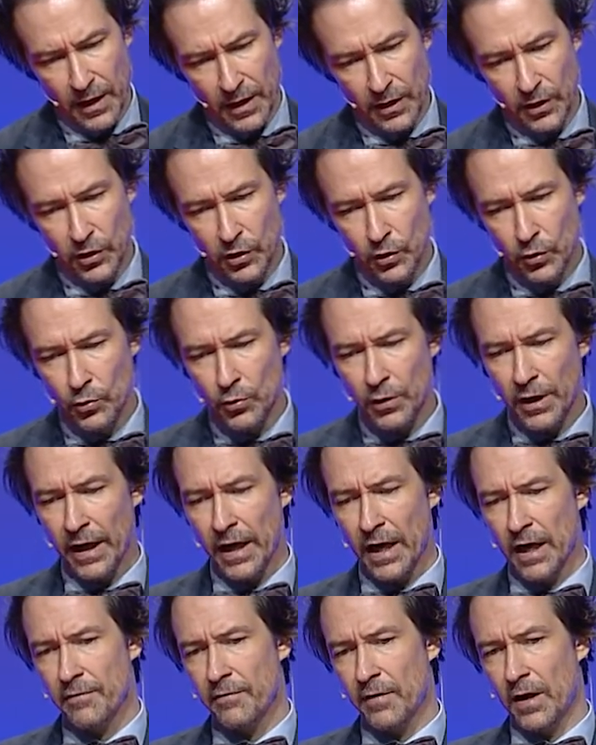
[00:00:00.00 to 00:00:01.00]
You
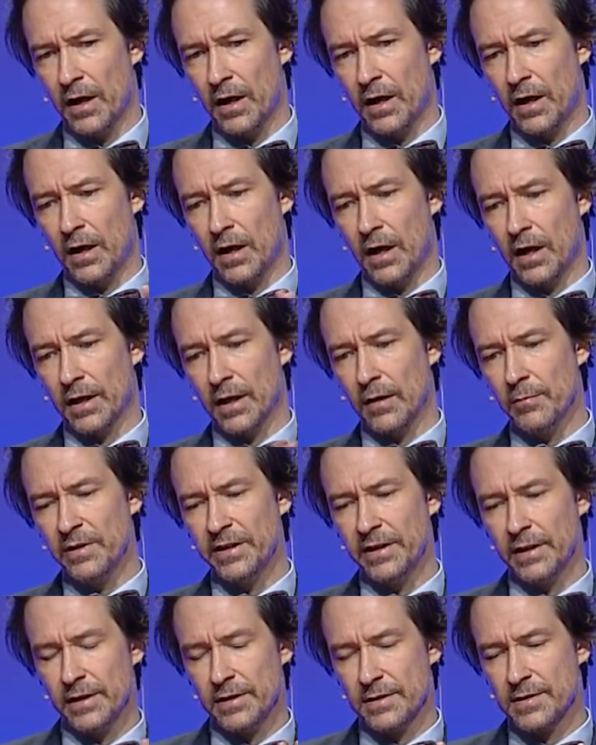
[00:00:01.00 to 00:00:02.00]
have a
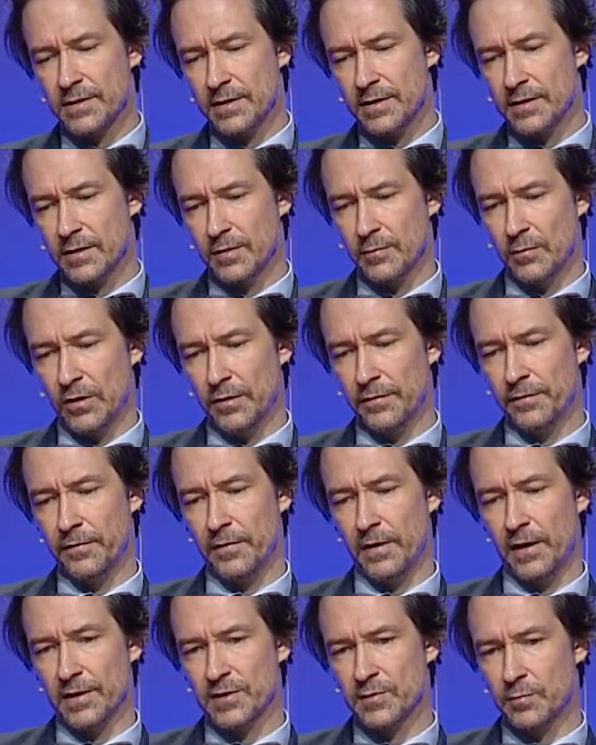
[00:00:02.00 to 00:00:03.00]
complicated system of
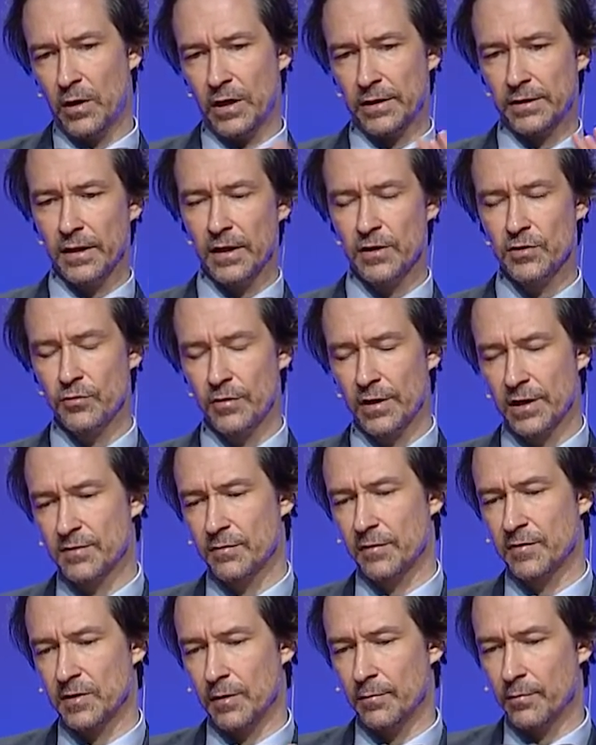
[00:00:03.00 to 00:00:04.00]
smart contracts
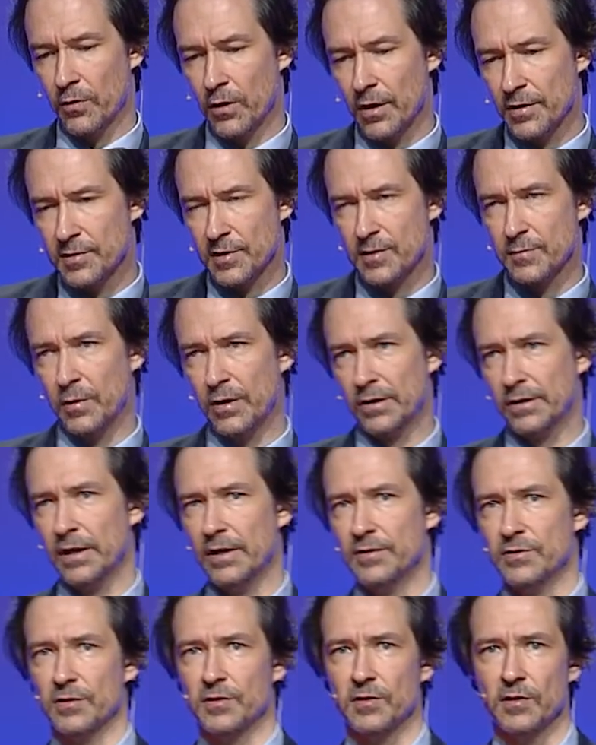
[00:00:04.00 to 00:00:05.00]
with some proxy smart
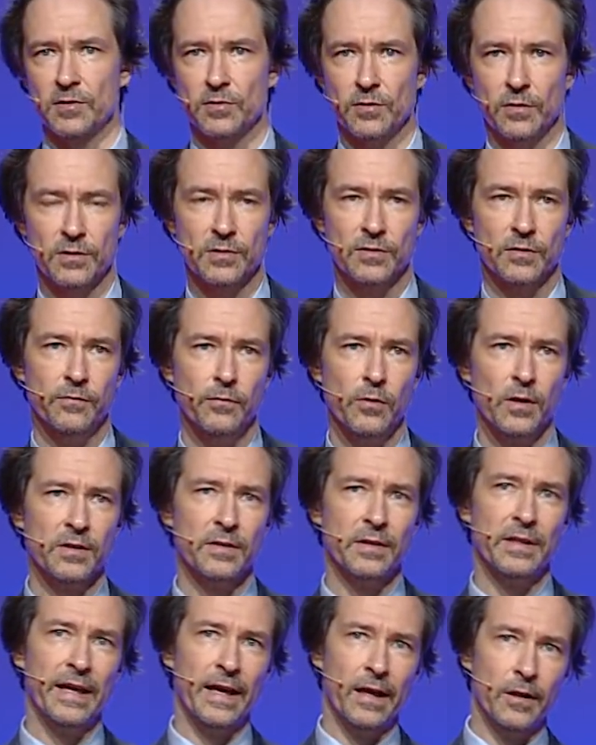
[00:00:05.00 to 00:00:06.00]
contracts and so on and so forth
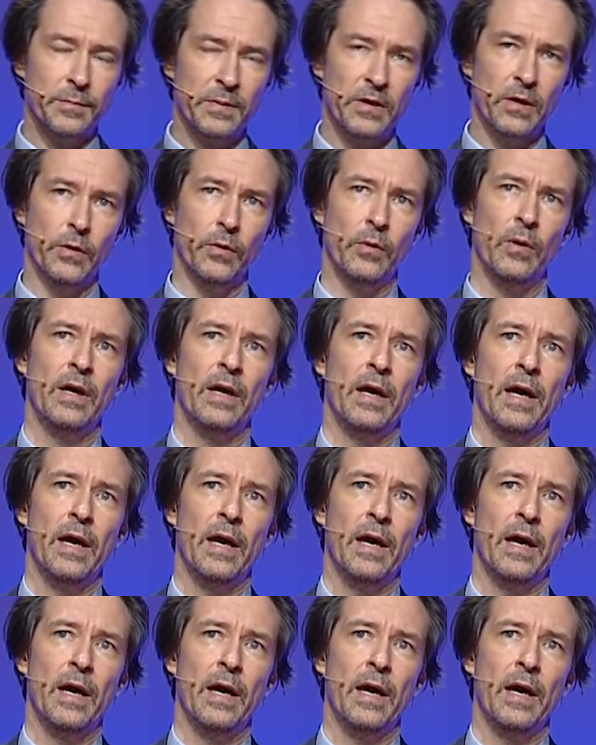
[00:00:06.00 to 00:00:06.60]
that help you